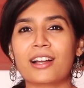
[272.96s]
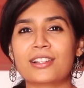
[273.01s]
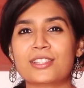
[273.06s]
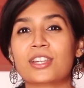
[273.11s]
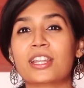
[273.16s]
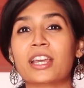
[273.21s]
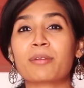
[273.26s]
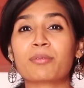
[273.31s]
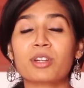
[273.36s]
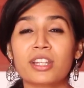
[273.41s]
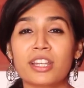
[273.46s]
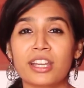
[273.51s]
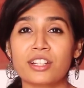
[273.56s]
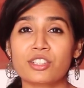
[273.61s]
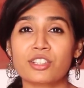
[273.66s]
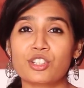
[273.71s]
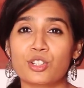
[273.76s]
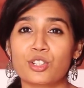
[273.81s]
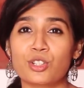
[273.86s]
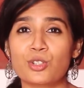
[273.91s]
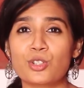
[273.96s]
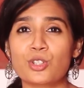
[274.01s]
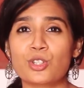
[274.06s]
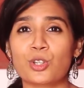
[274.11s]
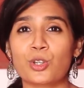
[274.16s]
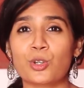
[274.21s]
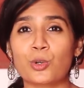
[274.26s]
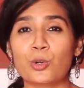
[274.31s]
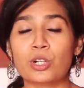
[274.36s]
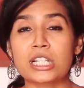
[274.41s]
Today I'm going to introduce to
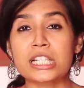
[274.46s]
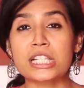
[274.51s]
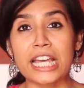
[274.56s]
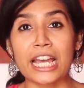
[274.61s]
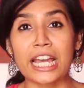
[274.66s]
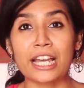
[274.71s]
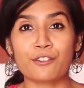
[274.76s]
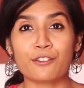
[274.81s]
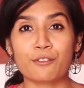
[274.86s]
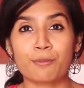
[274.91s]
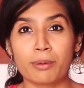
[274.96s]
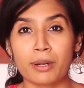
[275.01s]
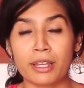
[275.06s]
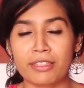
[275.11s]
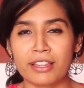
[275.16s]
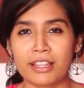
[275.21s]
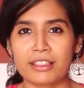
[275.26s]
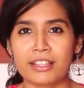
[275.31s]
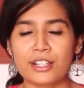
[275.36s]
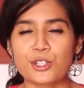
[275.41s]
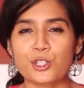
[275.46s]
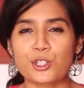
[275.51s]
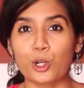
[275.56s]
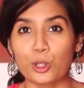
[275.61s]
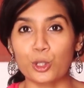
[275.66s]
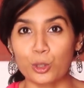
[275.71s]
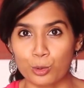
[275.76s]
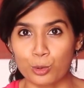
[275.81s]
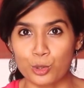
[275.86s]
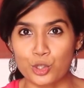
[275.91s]
you a style of breathing that's
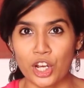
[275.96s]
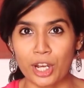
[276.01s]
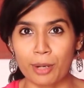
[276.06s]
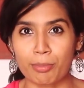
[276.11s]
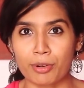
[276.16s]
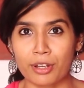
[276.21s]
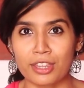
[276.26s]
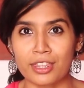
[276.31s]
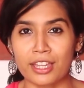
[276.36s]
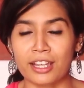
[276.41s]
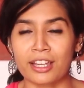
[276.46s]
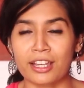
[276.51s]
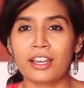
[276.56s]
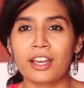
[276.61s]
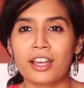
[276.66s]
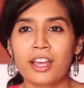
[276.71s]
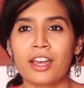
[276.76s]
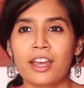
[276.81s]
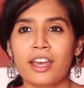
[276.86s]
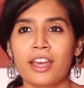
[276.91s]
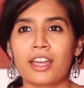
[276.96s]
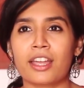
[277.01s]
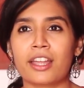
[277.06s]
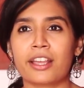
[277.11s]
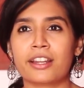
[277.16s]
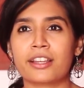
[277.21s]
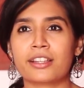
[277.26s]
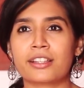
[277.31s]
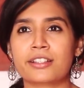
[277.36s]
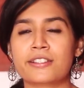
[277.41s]
called Ujjayi breathing. It
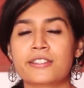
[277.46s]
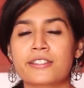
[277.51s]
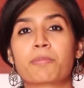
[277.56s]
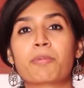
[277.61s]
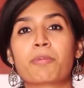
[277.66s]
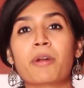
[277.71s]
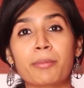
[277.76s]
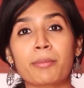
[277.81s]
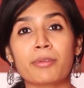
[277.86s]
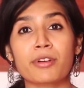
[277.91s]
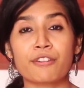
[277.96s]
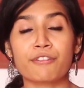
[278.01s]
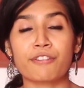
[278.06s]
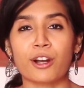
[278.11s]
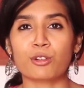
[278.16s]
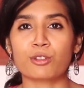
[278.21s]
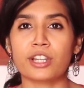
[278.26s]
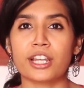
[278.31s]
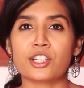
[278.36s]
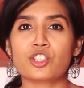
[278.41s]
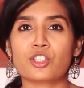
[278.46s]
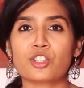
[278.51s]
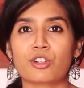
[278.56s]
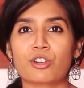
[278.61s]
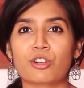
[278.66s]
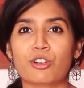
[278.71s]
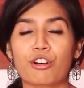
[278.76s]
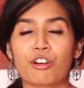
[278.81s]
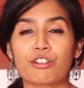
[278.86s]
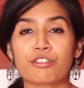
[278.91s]
is the primary
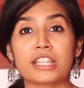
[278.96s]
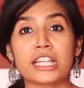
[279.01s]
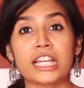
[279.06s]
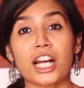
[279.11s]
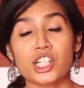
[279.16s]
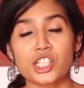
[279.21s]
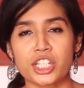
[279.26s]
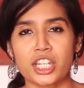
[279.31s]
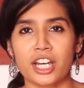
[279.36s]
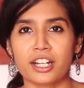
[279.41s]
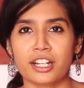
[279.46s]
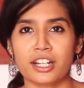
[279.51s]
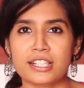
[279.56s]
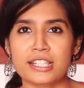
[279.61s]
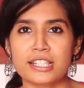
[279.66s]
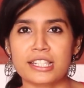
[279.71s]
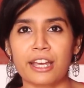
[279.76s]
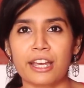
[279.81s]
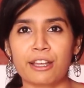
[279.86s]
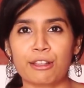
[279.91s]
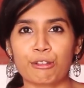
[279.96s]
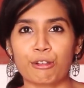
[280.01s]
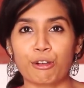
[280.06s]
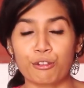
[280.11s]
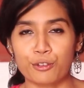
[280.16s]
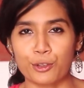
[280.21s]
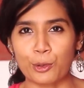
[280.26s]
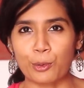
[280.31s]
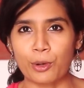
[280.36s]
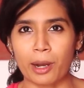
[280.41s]
foundation of the Ashtanga style of
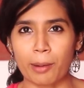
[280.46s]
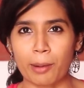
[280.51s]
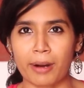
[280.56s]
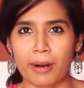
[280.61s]
yoga